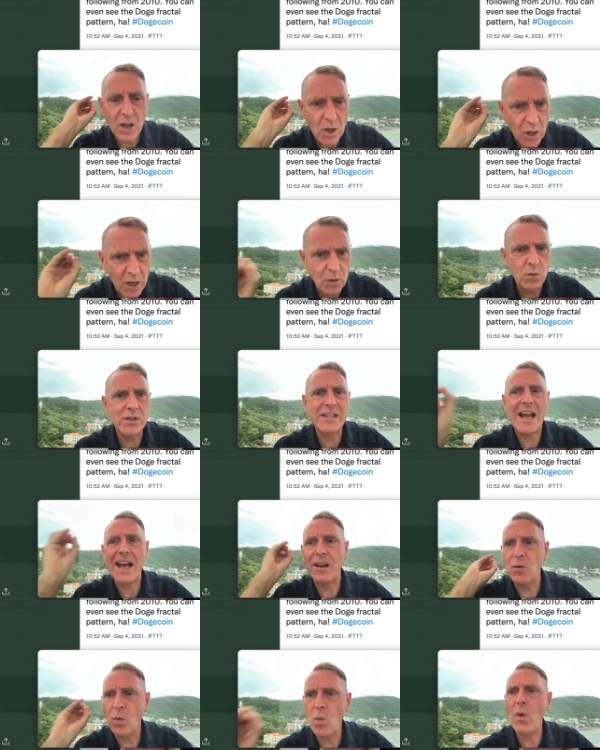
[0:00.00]
it was at
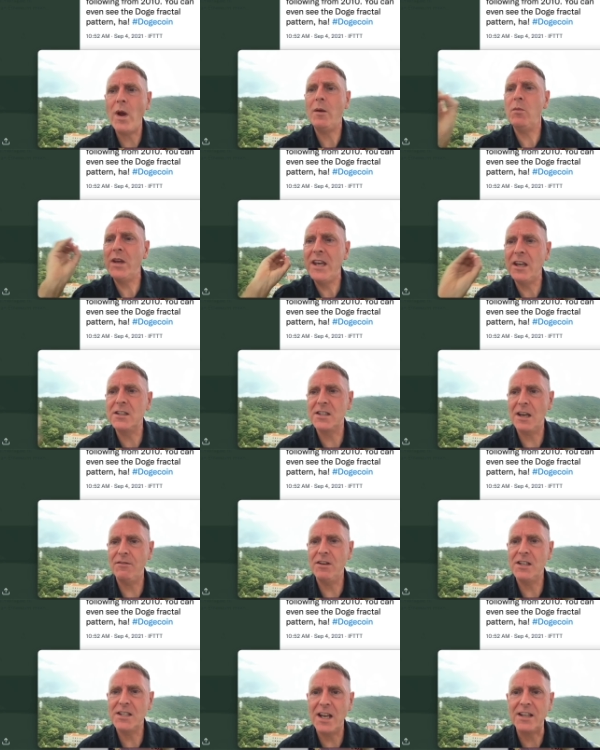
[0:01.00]
when we hit 70
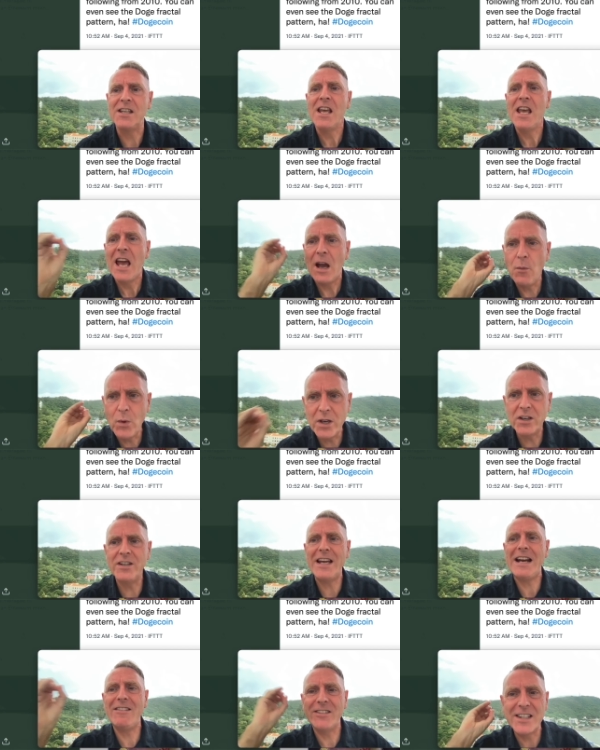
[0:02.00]
cents. And we are
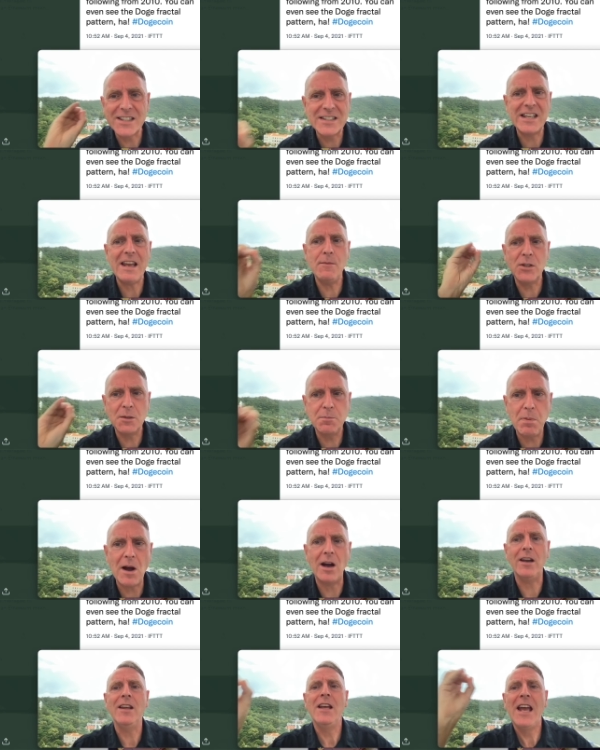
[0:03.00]
now at the same
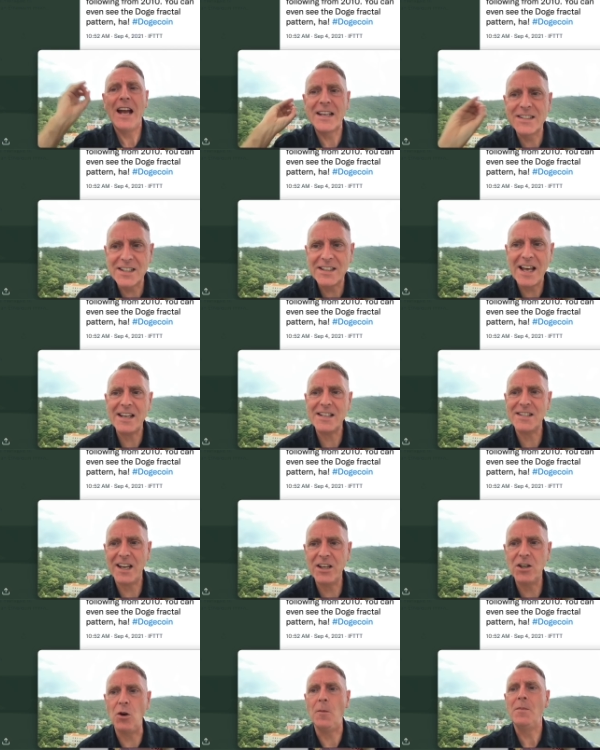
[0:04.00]
spot as the last
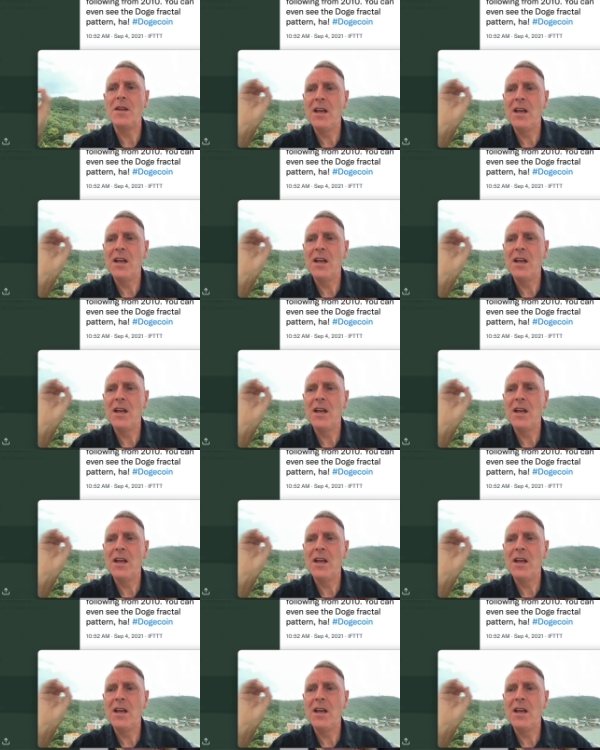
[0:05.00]
cycle.